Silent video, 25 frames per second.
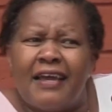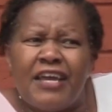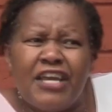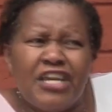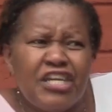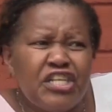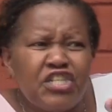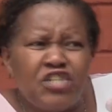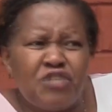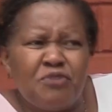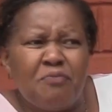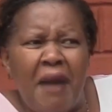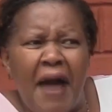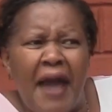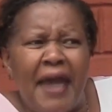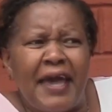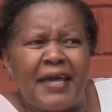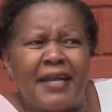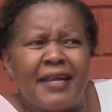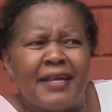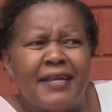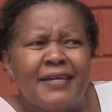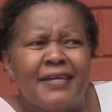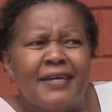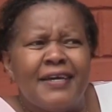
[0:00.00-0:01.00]

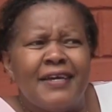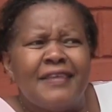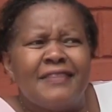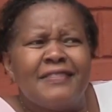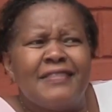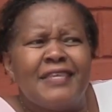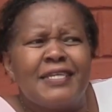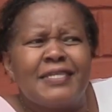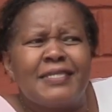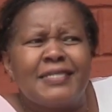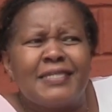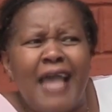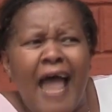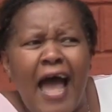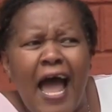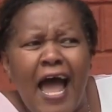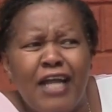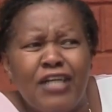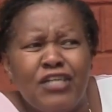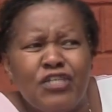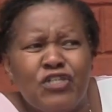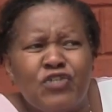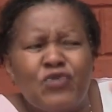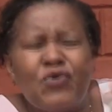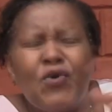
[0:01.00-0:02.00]
Ishmael, the
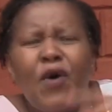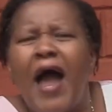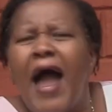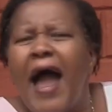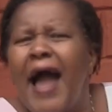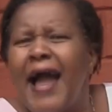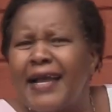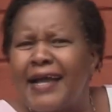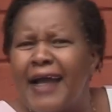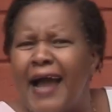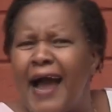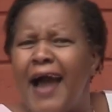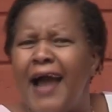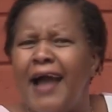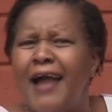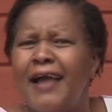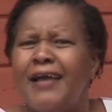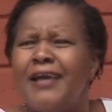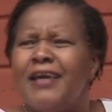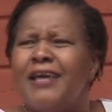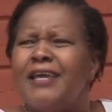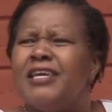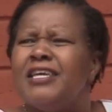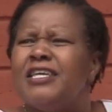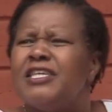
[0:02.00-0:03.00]
son to Hagar,
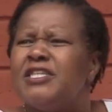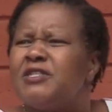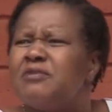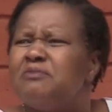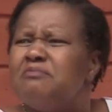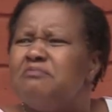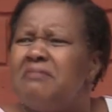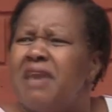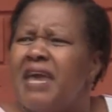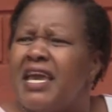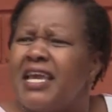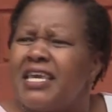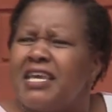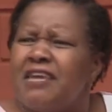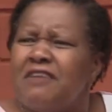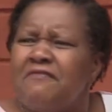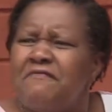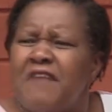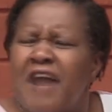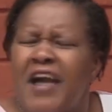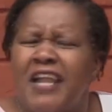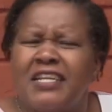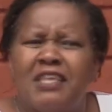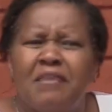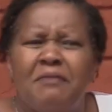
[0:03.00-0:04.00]
is making
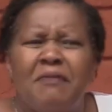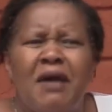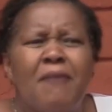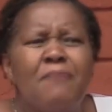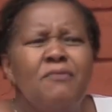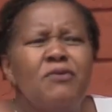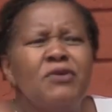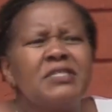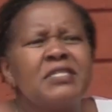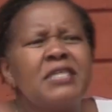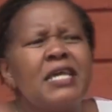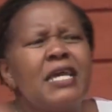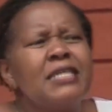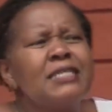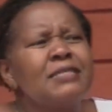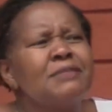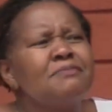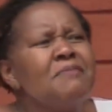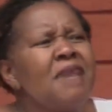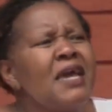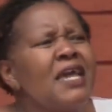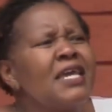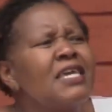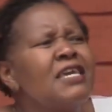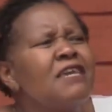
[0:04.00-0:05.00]
fun. The Bible says
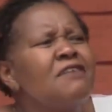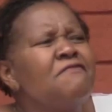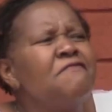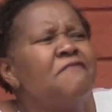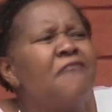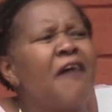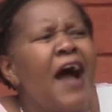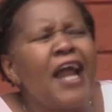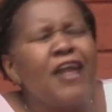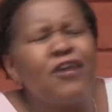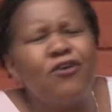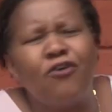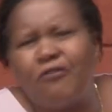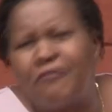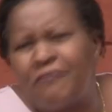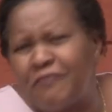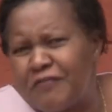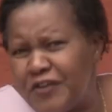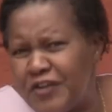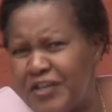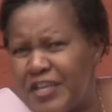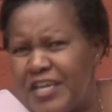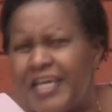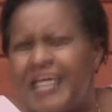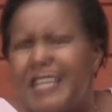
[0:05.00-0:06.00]
making fun of.
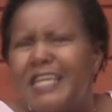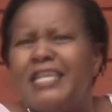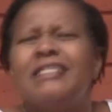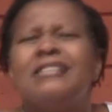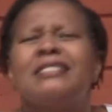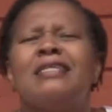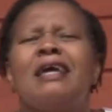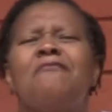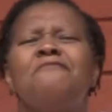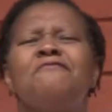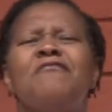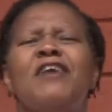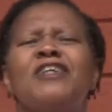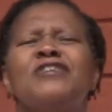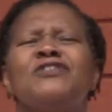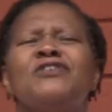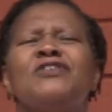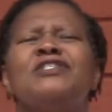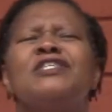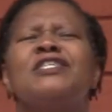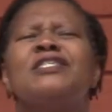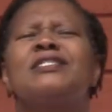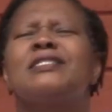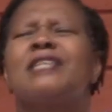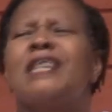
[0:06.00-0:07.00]
In some
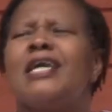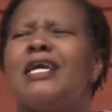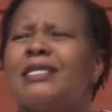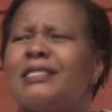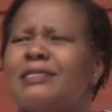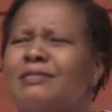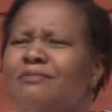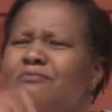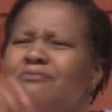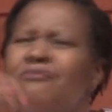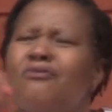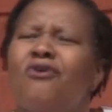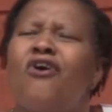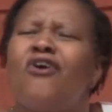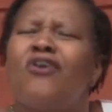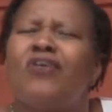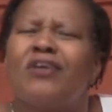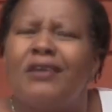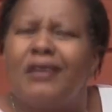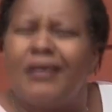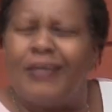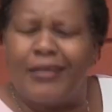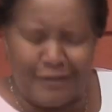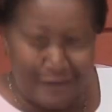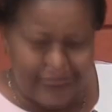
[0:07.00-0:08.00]
version it says
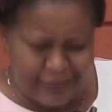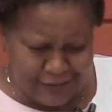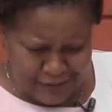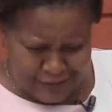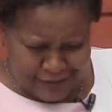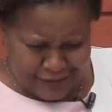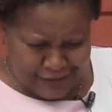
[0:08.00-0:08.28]
mocking